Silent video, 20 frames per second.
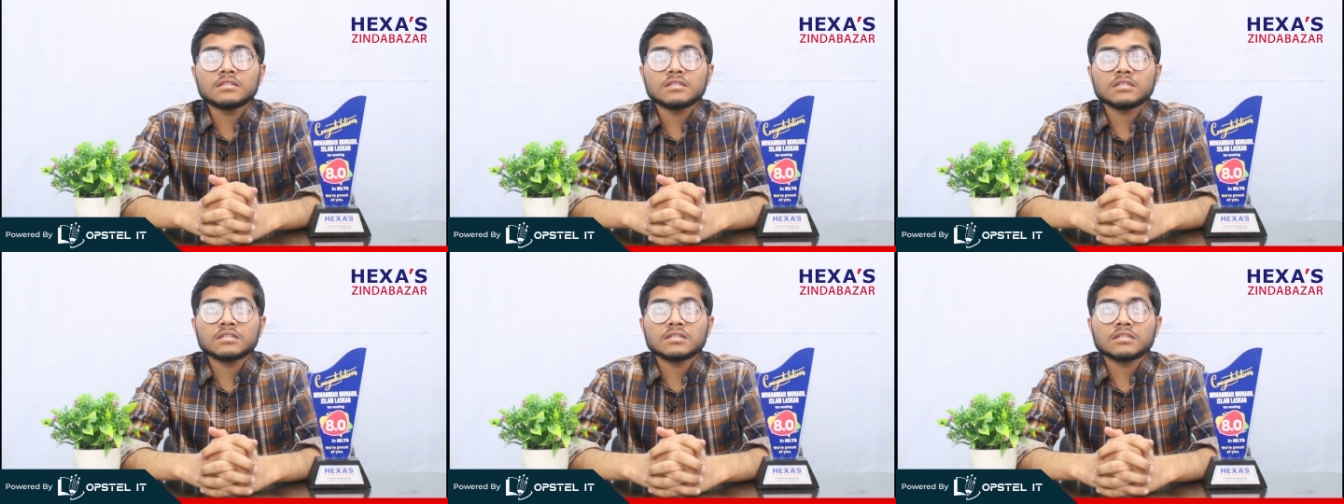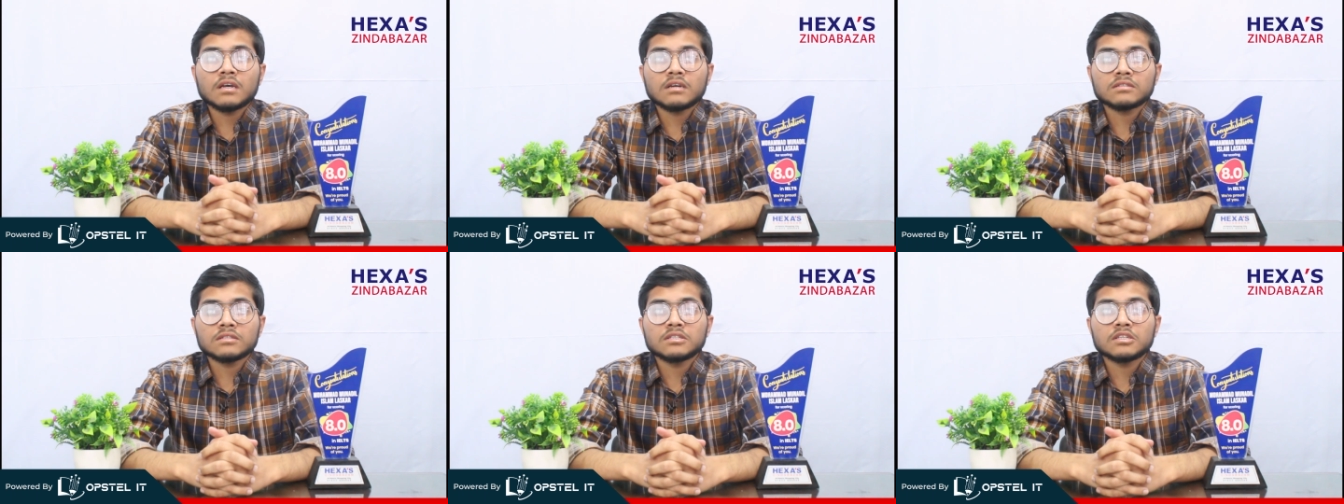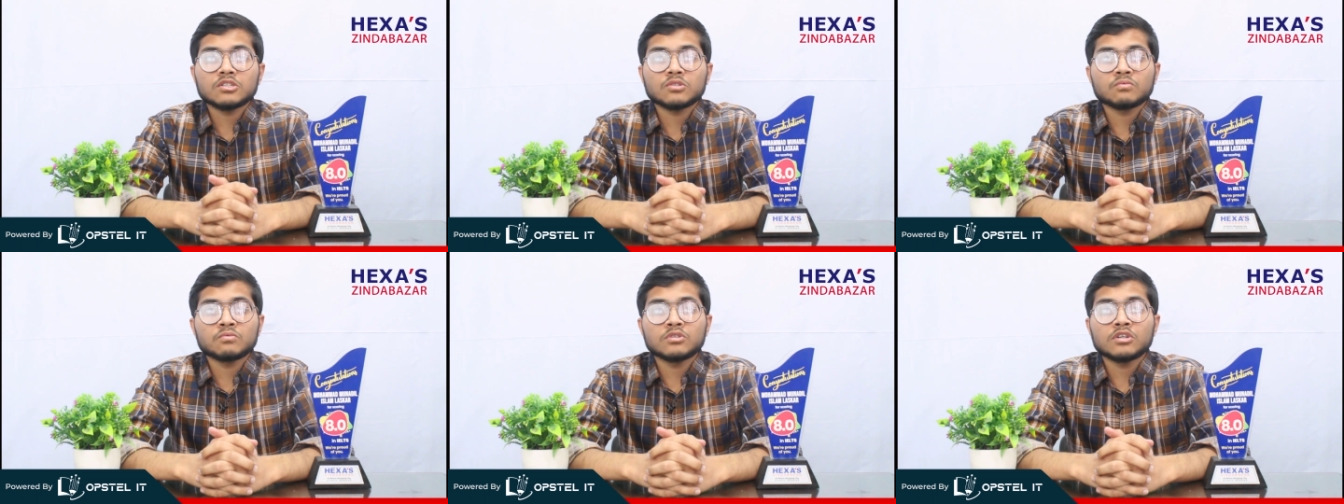this
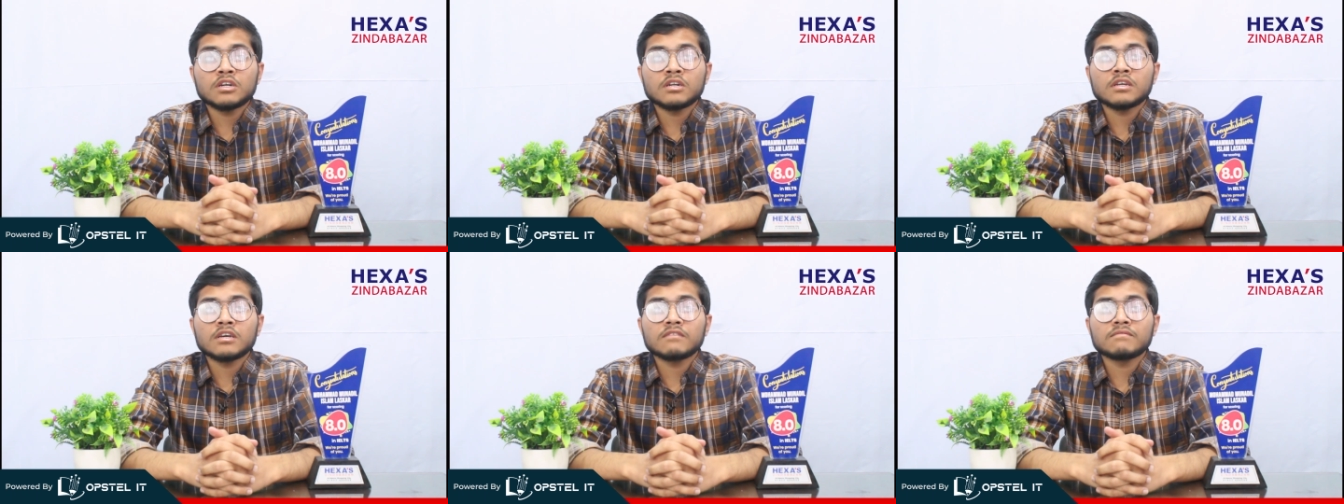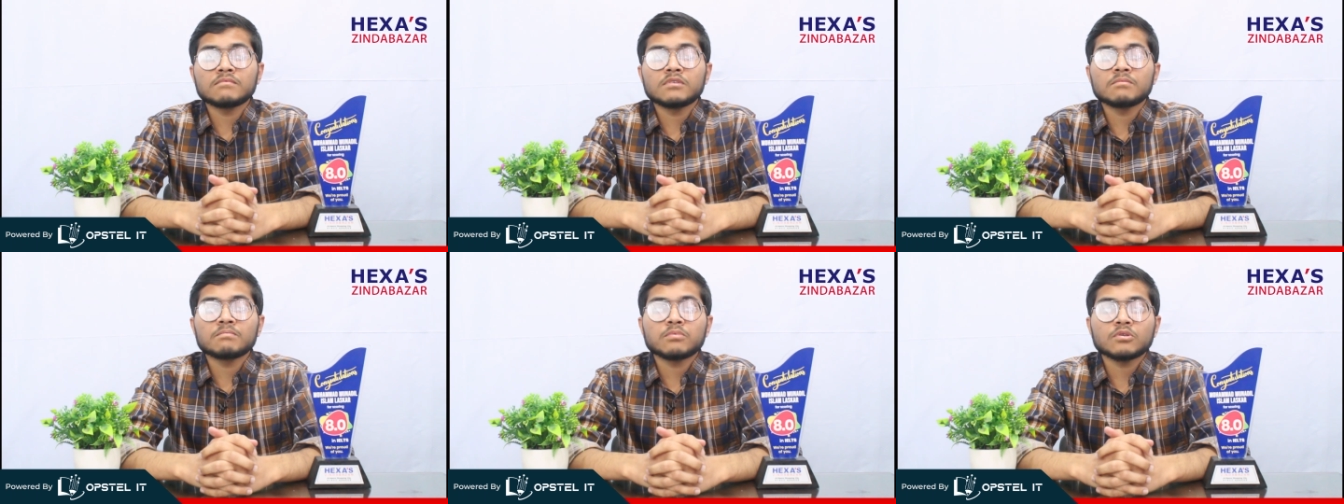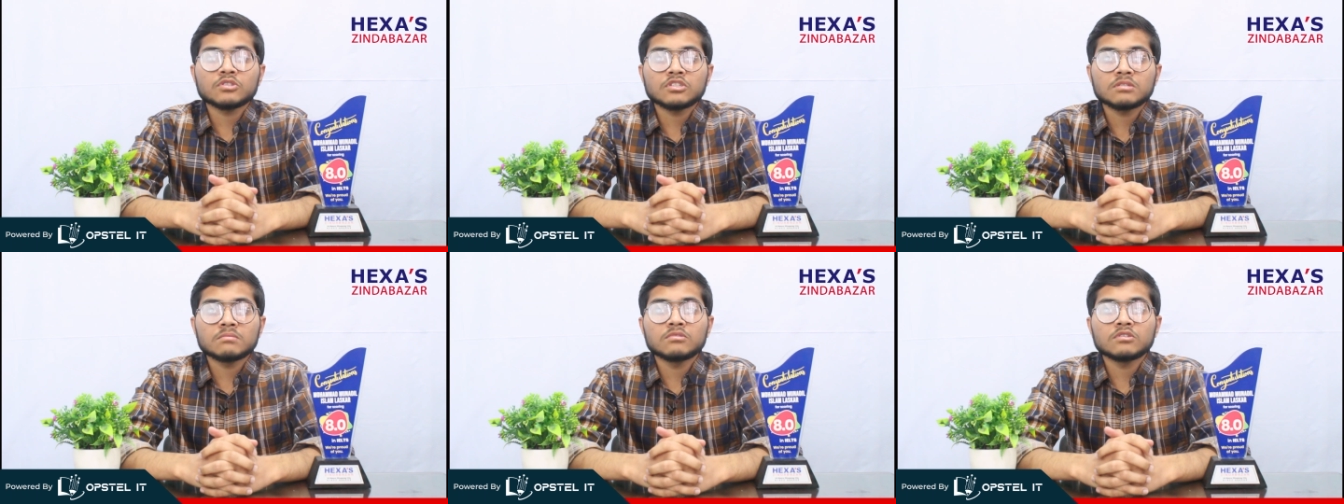success wouldn't have been
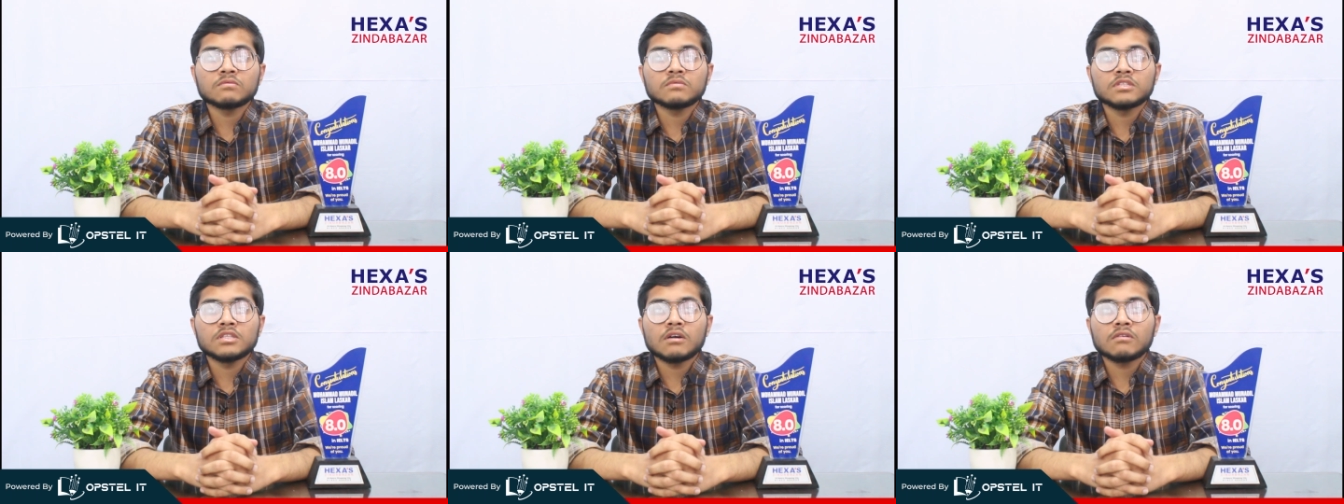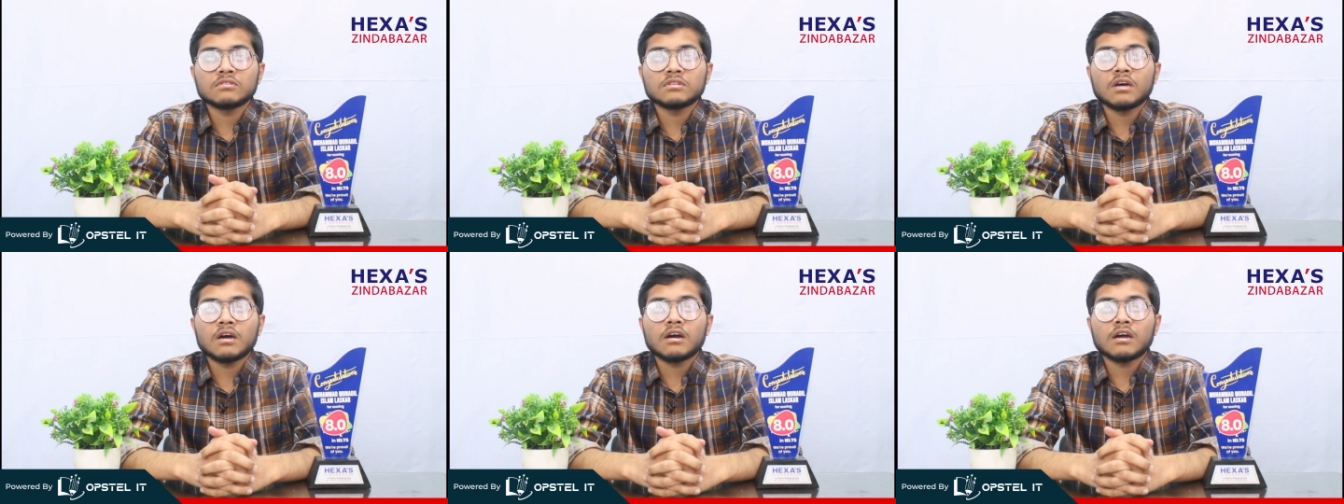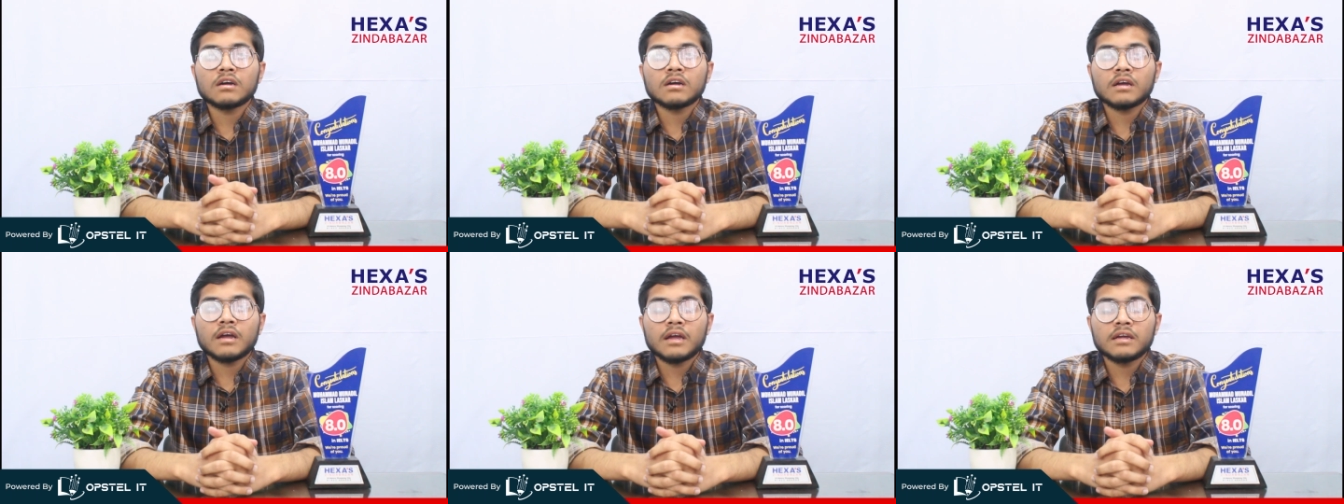possible without the